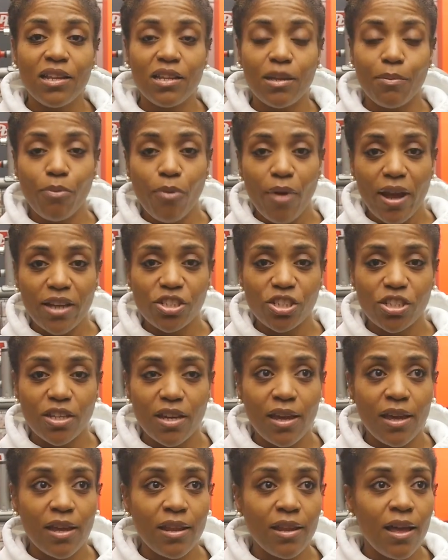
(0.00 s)

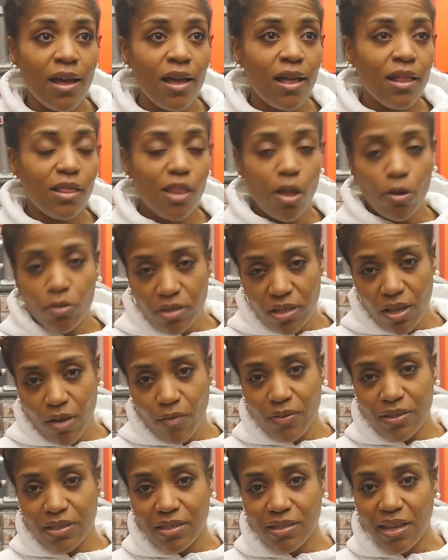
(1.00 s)
depression, low
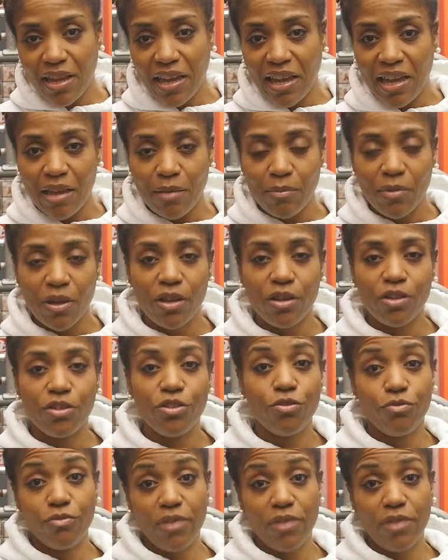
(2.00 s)
self-esteem, you